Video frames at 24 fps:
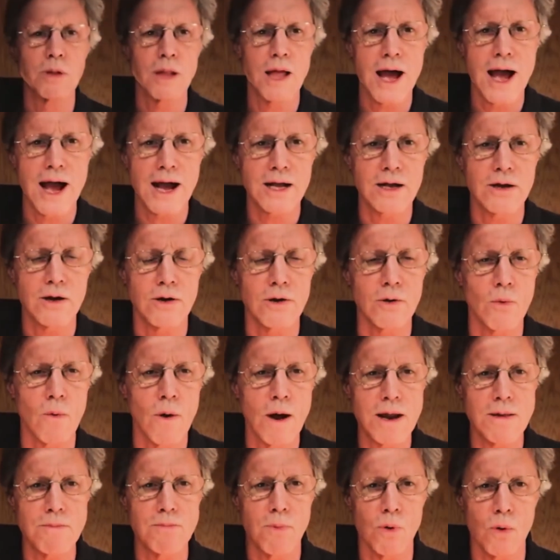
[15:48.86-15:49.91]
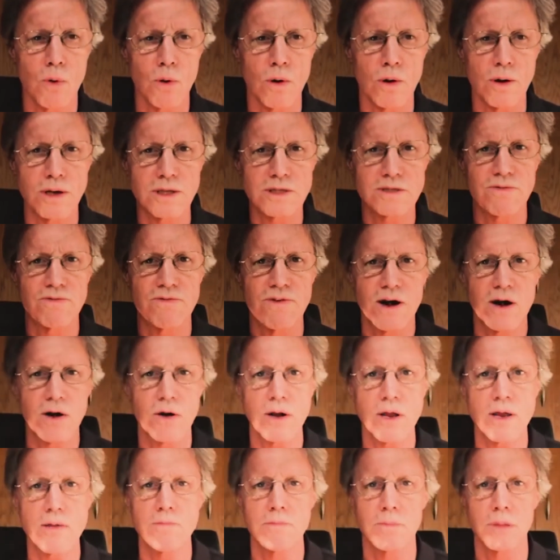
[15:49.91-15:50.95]
is black on a white board. It's
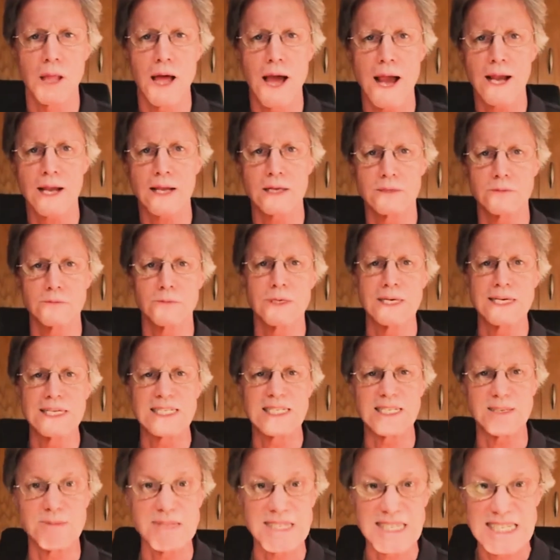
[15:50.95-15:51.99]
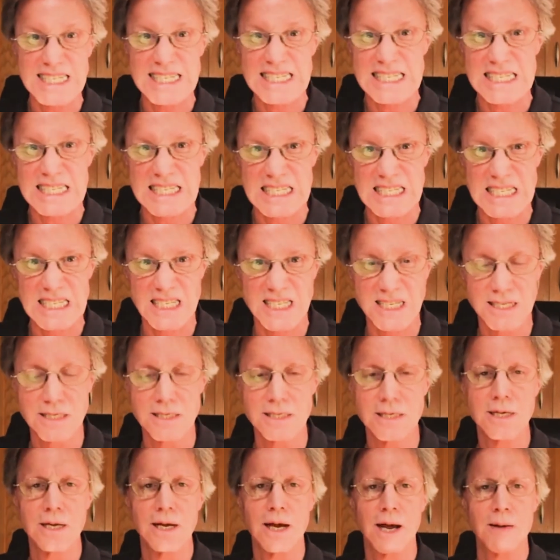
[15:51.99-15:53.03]
very black and white. I'm intense.
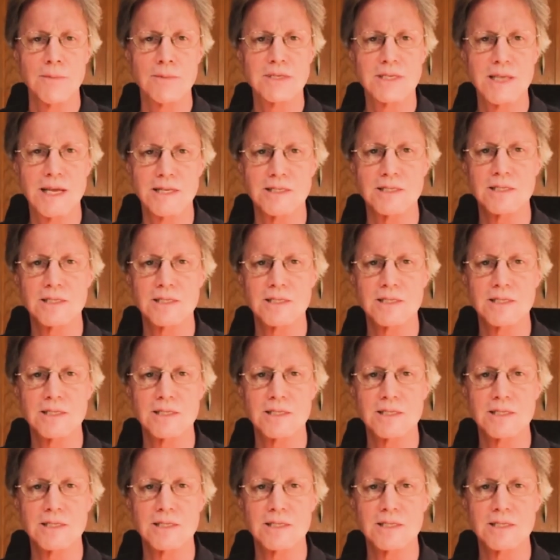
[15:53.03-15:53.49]
I'm